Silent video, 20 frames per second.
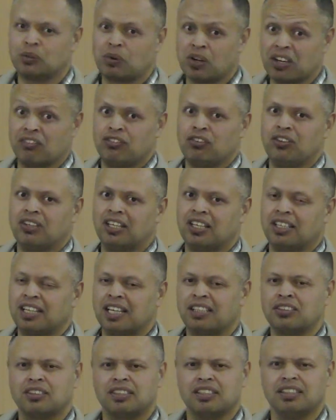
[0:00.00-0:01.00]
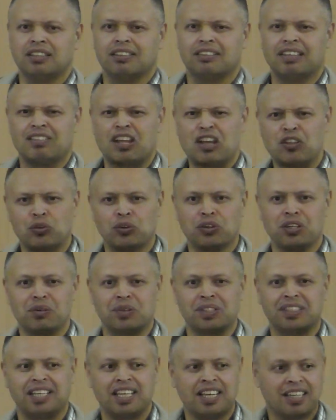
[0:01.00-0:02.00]
quite a few days actually. They thought he
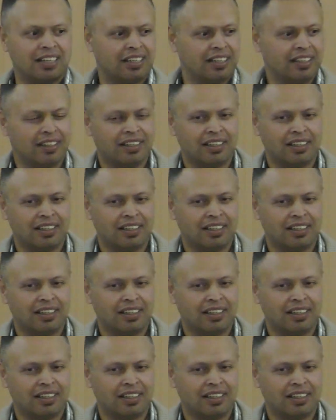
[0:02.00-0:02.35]
was dead,